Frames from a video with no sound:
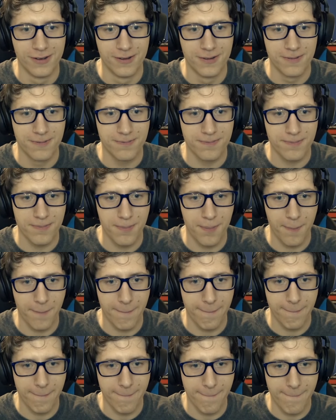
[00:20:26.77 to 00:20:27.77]

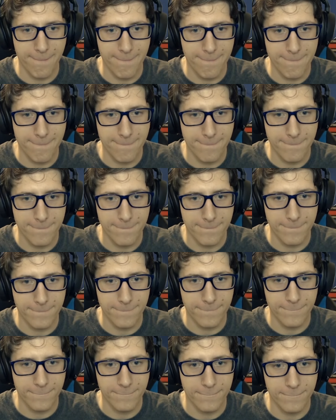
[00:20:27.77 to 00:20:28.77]

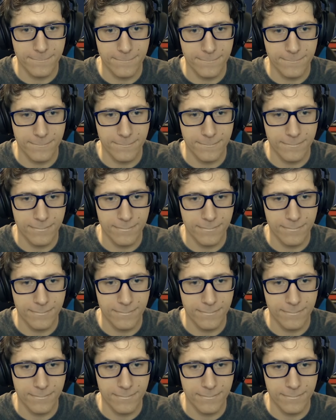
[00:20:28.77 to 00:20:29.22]
[no speech]